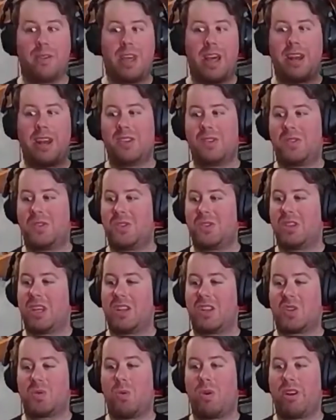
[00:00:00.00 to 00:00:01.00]
that
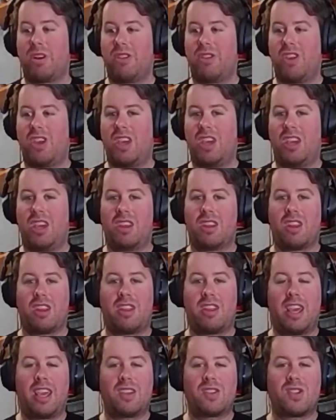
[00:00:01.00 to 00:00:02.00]
is one of the
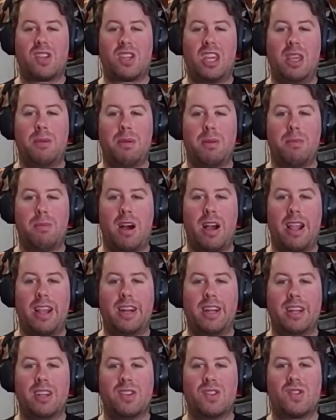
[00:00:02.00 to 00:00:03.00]
things to keep in
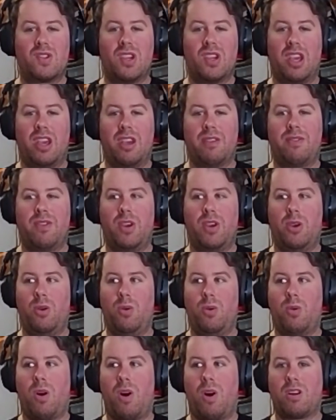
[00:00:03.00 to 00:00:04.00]
mind is if
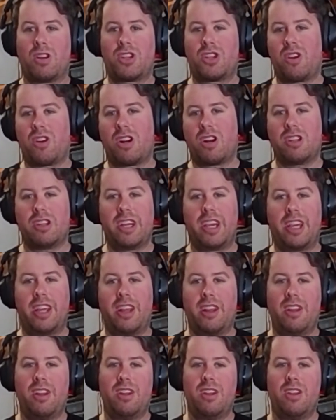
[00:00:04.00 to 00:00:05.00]
you are
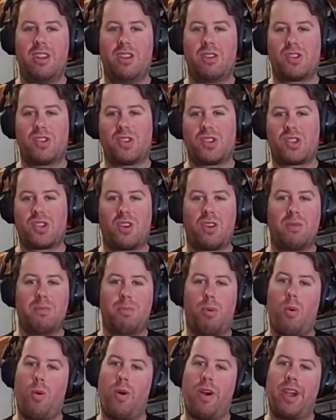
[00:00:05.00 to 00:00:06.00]
struggling, there's a certain
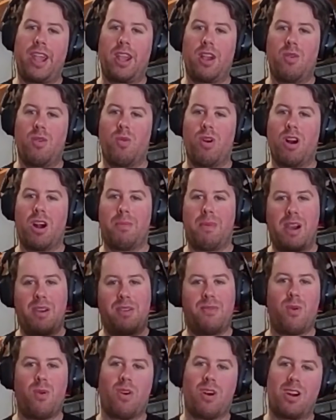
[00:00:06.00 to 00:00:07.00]
point where my
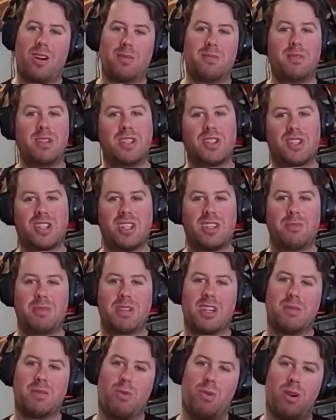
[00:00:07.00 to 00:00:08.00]
form is going to
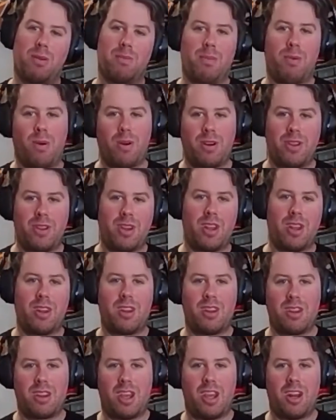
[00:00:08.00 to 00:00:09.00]
become more important
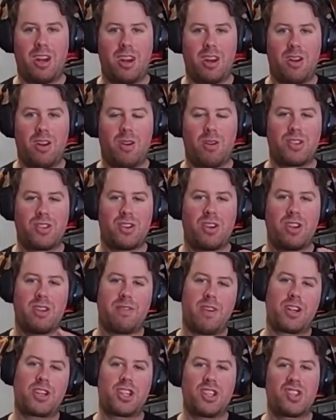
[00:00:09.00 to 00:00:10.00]
the
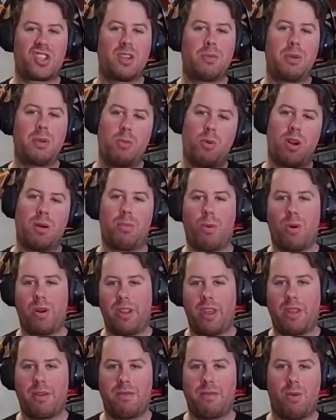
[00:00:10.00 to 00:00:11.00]
function's going to be more important
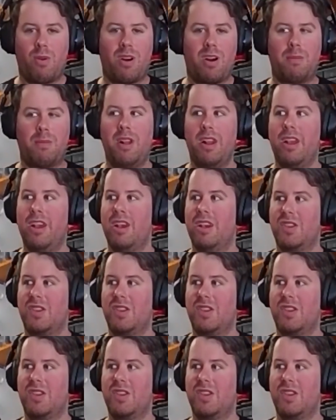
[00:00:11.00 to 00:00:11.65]
than the form. Mm-hmm.